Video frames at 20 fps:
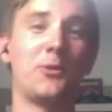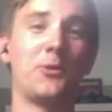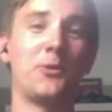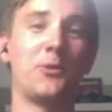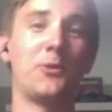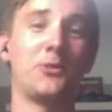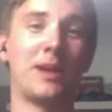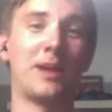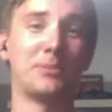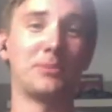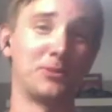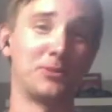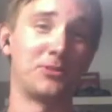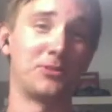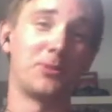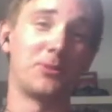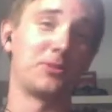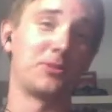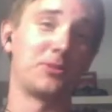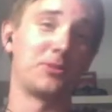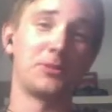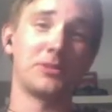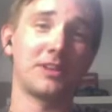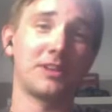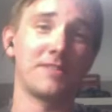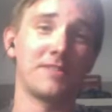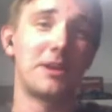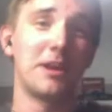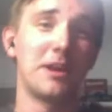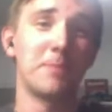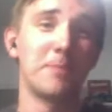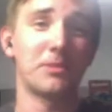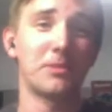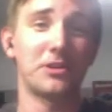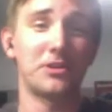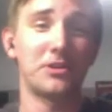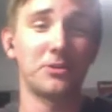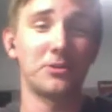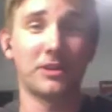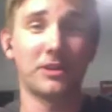Don't give him a number. Don't give him a
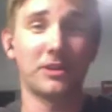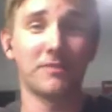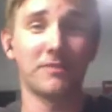topic.